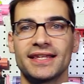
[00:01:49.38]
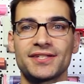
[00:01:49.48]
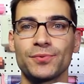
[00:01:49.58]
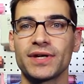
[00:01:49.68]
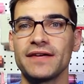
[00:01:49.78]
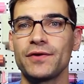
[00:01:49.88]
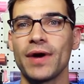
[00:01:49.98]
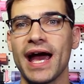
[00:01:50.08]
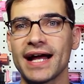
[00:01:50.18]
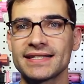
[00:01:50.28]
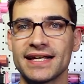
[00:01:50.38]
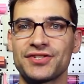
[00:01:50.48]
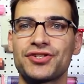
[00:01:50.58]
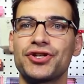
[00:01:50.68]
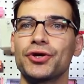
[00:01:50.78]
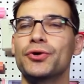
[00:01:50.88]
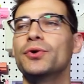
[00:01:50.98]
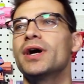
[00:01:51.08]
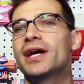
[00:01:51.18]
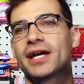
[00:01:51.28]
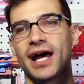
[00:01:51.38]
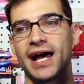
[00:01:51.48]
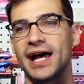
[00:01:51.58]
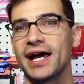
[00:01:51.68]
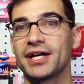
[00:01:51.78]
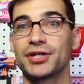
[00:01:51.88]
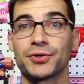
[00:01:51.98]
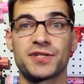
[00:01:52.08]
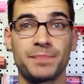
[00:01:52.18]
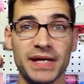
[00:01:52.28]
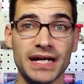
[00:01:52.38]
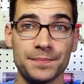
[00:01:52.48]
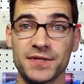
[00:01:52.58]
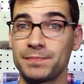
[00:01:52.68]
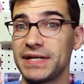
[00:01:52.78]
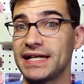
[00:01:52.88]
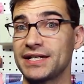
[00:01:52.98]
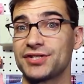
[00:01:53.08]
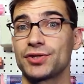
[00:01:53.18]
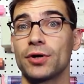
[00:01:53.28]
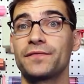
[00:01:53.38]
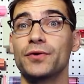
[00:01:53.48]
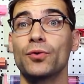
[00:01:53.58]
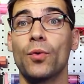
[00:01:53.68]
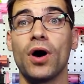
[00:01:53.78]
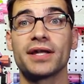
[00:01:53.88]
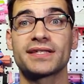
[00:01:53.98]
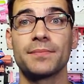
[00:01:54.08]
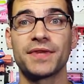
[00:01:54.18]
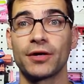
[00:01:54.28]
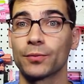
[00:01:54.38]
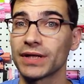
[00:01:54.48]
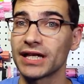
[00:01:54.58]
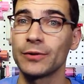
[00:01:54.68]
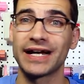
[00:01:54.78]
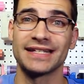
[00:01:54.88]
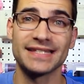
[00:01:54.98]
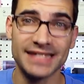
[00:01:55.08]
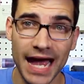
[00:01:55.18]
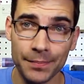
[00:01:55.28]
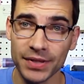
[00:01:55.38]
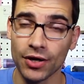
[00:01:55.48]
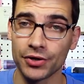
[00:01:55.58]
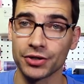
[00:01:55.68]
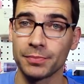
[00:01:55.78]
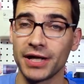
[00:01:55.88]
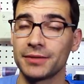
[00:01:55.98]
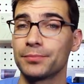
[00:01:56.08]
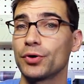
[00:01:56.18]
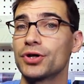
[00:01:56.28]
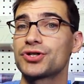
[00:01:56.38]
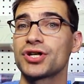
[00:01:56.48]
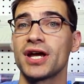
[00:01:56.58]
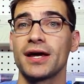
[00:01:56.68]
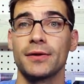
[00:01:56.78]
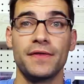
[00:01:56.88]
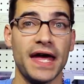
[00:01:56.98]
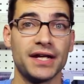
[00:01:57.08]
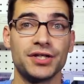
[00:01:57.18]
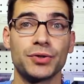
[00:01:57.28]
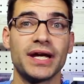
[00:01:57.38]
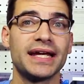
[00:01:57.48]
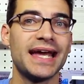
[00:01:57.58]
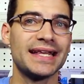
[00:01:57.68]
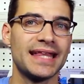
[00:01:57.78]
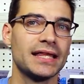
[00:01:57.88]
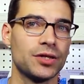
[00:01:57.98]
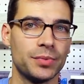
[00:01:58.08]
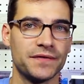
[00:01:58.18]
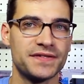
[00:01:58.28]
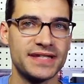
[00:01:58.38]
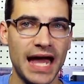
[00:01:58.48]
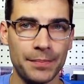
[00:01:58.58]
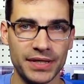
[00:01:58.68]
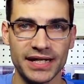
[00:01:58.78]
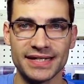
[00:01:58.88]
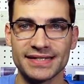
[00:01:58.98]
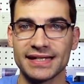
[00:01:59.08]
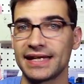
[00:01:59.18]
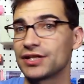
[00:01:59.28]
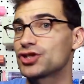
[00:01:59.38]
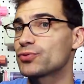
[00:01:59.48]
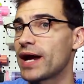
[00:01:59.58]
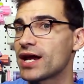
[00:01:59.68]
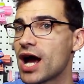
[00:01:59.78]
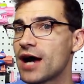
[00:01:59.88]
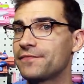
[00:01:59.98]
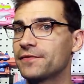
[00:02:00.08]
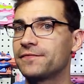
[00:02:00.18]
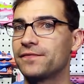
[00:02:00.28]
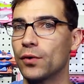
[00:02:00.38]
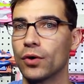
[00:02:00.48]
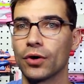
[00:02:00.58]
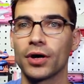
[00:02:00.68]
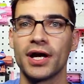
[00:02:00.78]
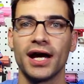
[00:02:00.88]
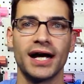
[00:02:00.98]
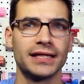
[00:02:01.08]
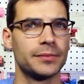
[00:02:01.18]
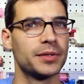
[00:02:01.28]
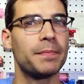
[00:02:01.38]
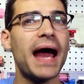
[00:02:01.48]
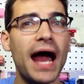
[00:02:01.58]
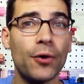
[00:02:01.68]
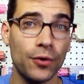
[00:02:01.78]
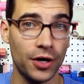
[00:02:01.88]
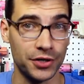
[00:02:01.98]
This will give you access to your spin-up speed. So if you want something really quick and snappy on your button push, then you can get that little bit of snappiness in a trade-off for a little bit of power